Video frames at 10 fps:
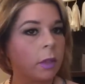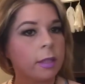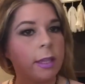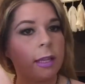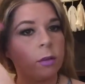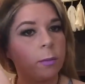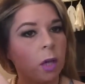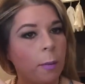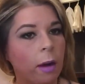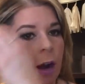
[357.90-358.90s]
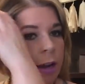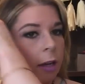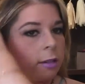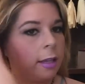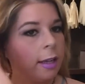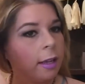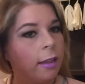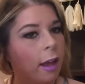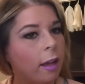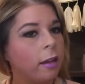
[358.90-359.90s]
See, that's what I'm talking about right here. So getting
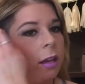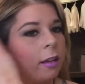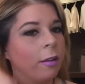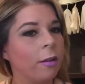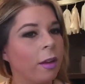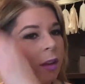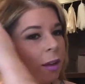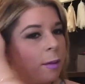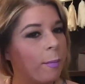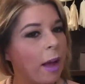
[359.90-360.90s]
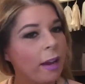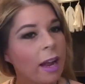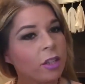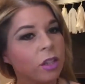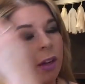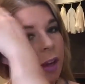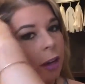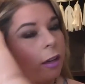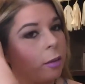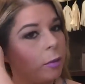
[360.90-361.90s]
that my natural
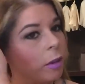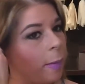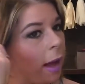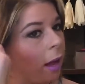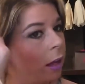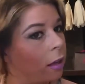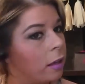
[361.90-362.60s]
hair in with my